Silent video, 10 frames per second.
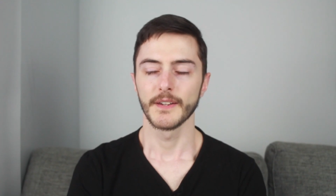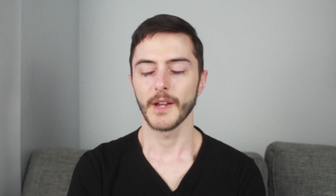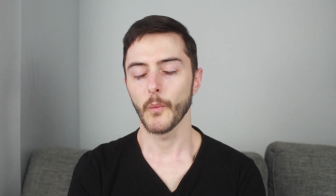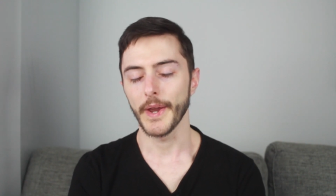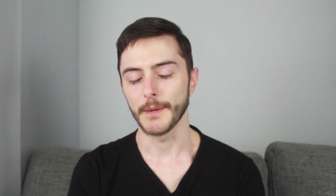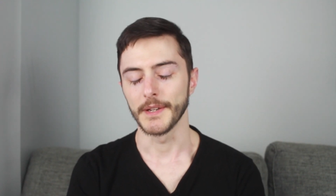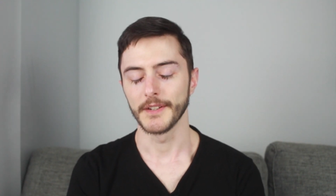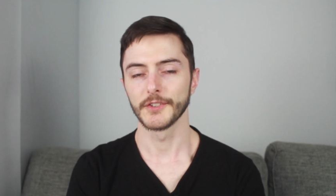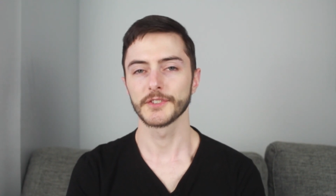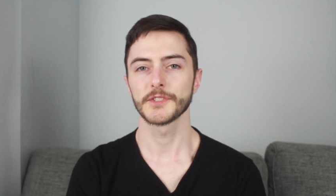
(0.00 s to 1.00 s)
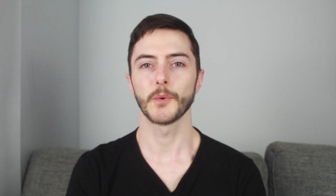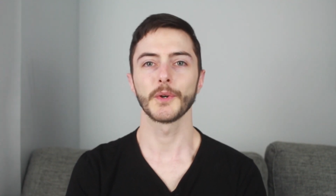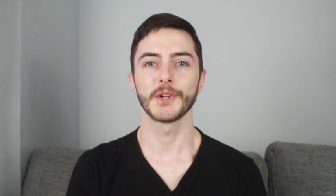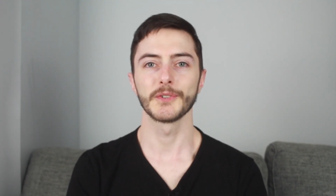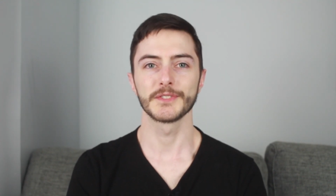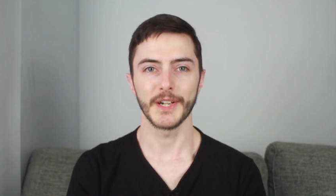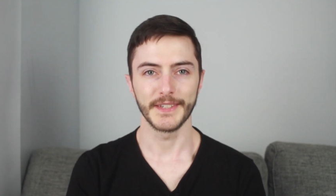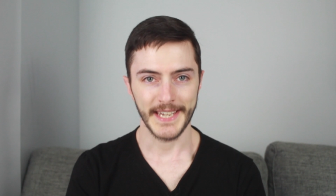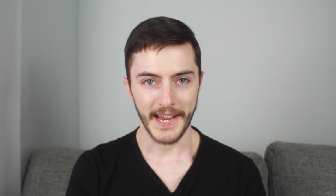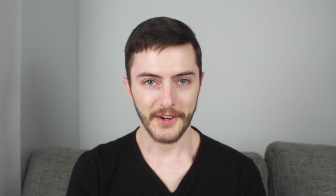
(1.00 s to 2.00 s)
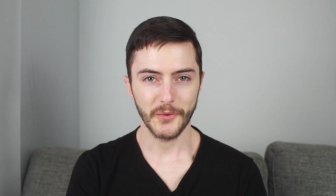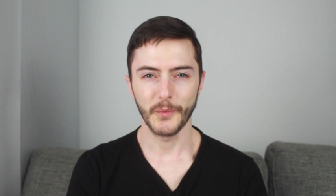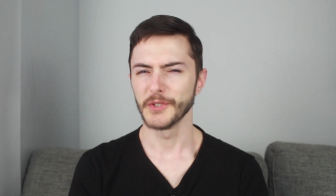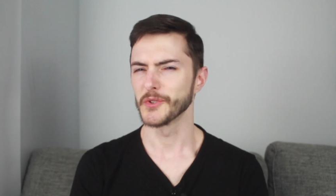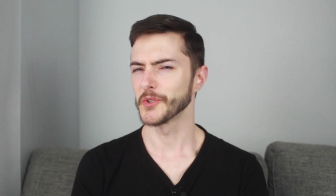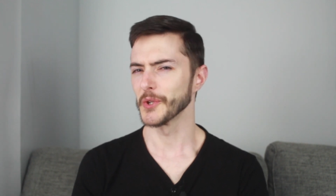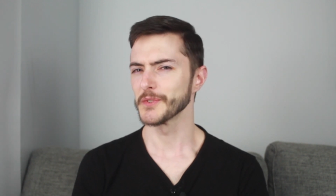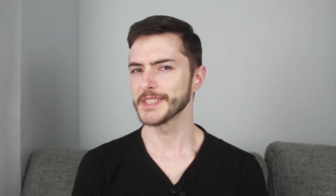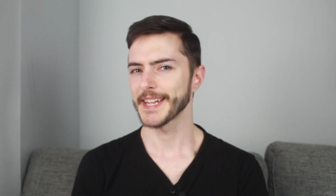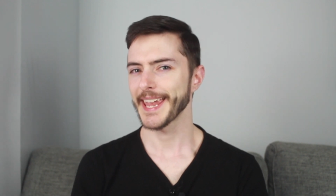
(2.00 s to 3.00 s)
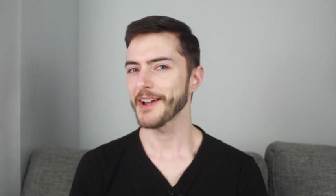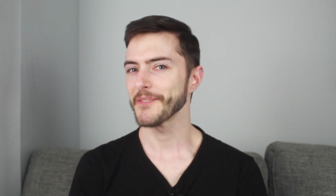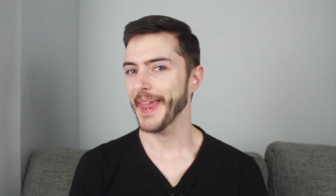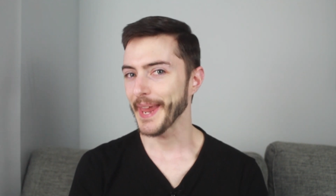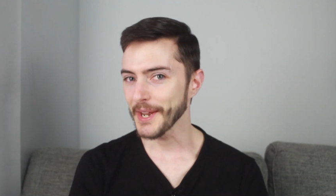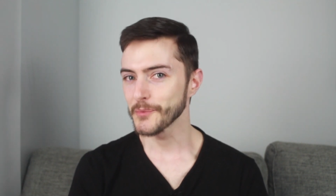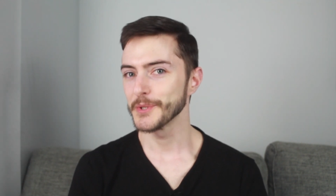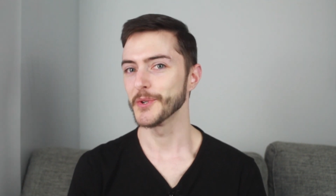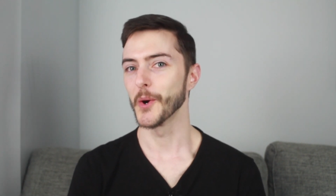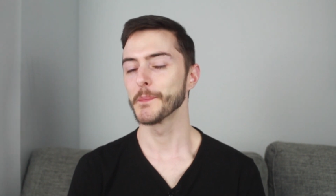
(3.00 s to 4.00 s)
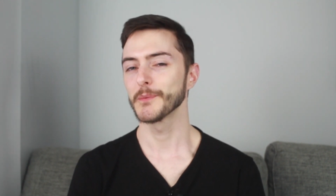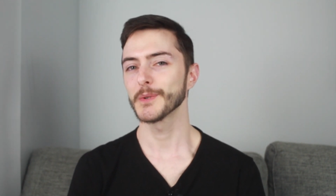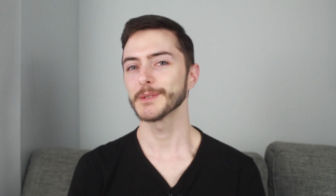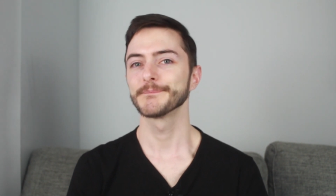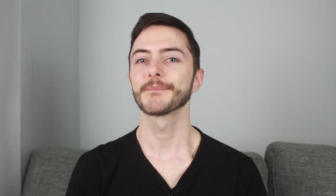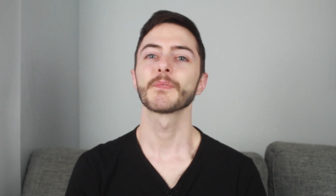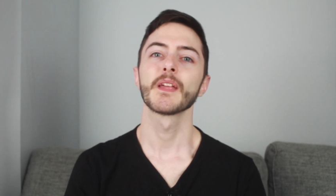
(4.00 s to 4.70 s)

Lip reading: Now wait a minute, your score goes down when you close an account and when you open one?